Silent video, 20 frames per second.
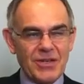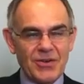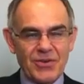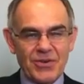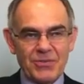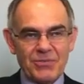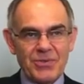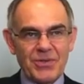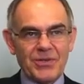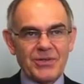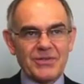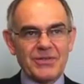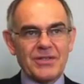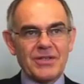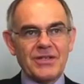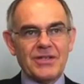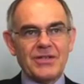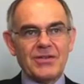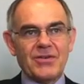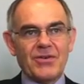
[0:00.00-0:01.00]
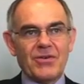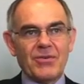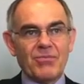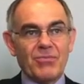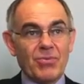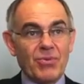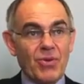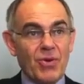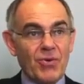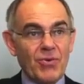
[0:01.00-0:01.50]
irritability or
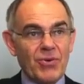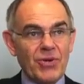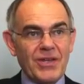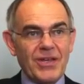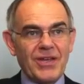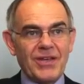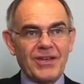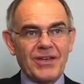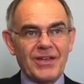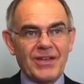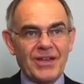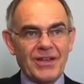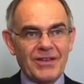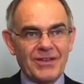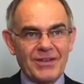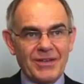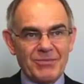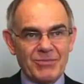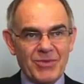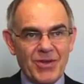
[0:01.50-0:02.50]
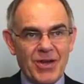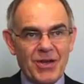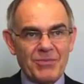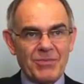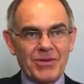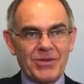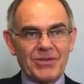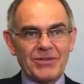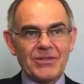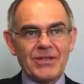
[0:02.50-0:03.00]
bloating,
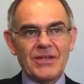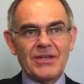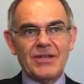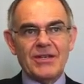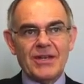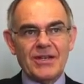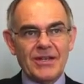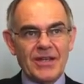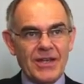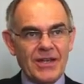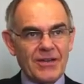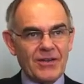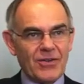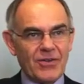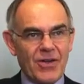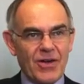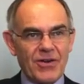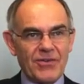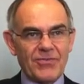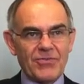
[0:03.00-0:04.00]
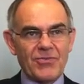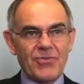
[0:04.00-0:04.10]
abdominal, and then a lot